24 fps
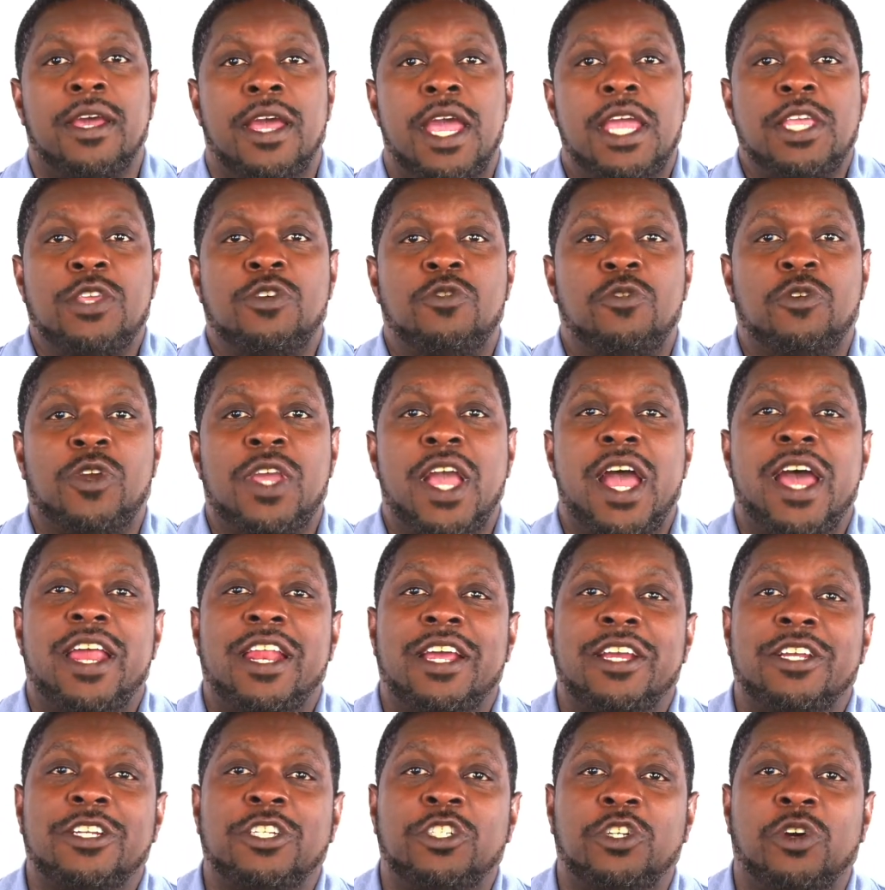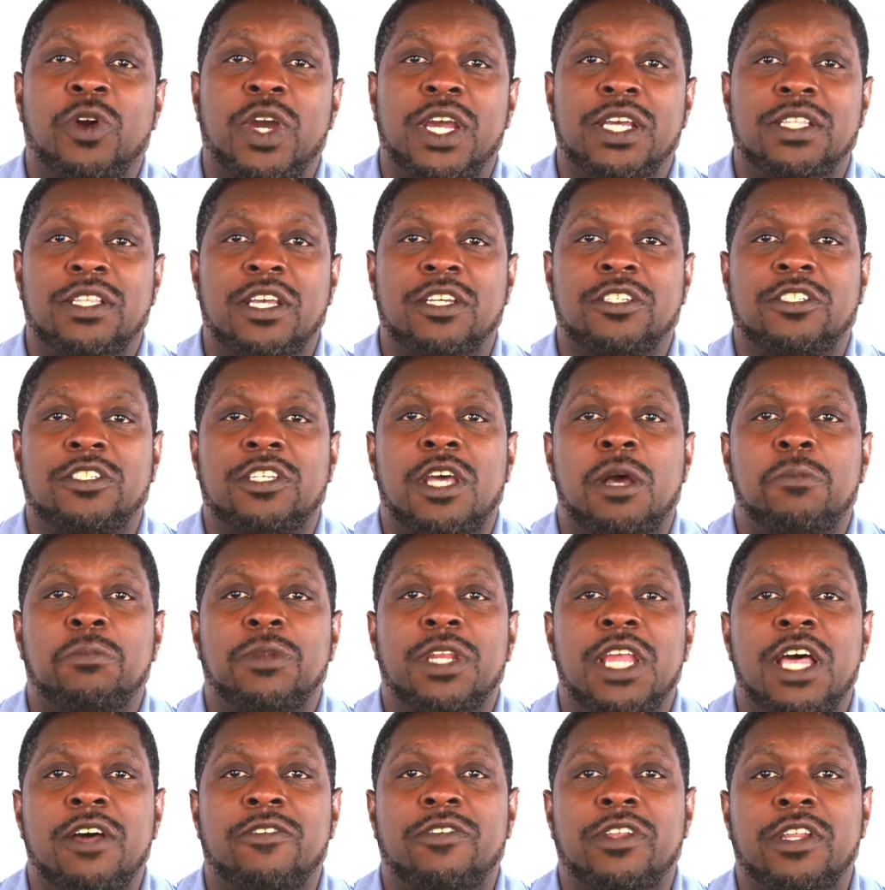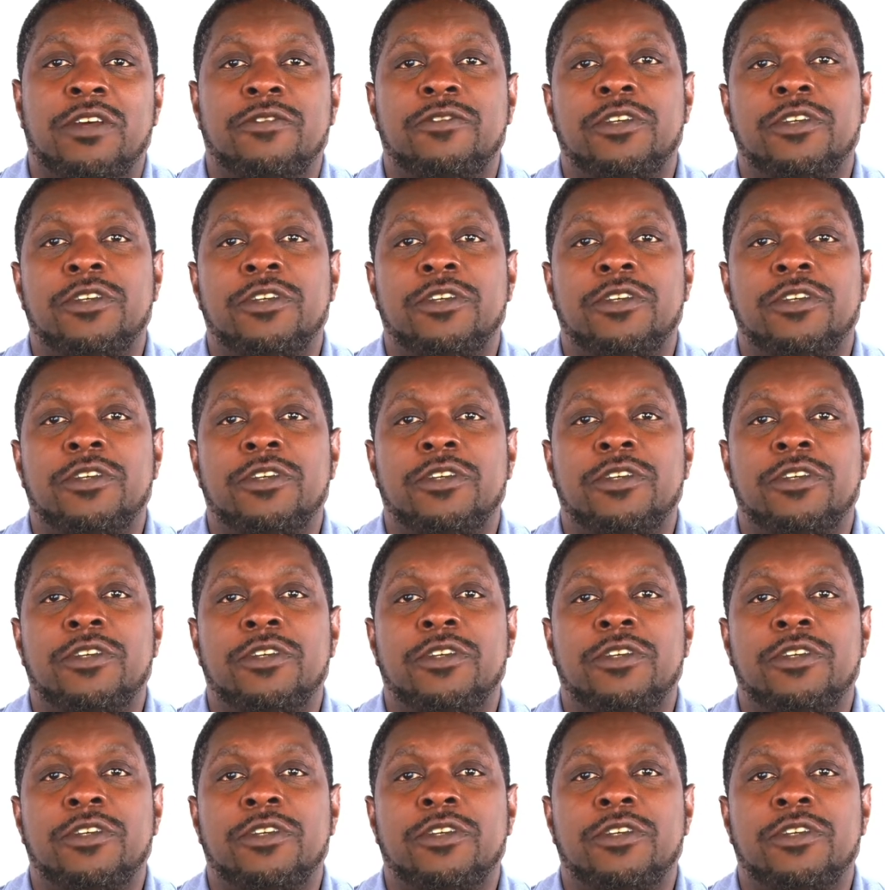And you kind of enjoy it. There's some level